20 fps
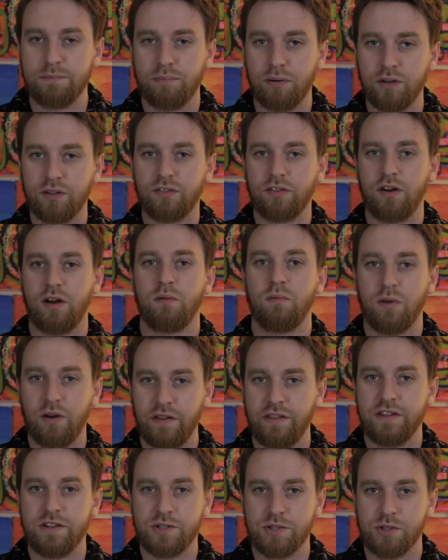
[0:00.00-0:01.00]
puts on one
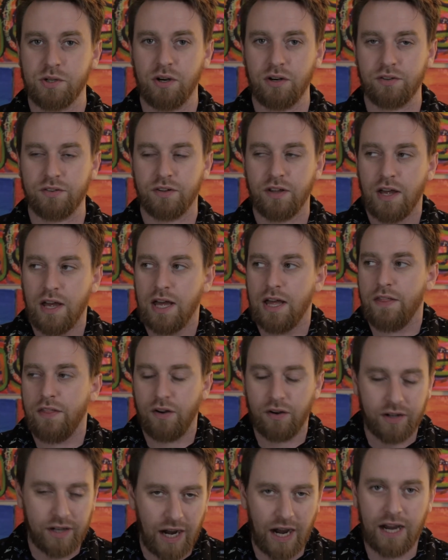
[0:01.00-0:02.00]
of these shirts,
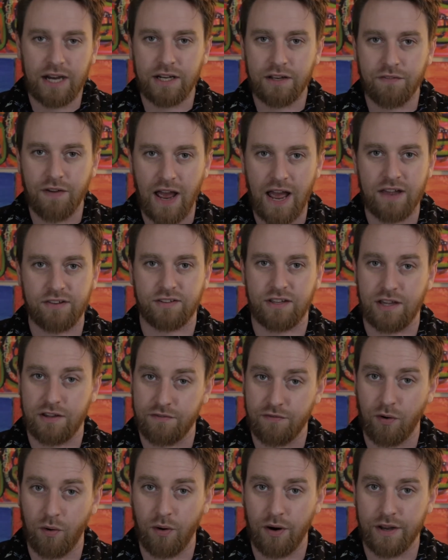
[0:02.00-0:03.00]
they're kind of asking
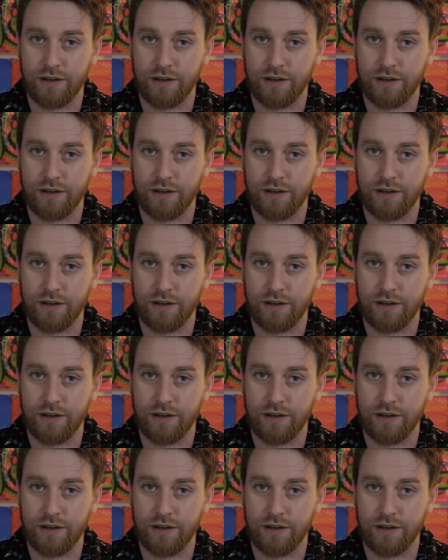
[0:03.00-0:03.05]
for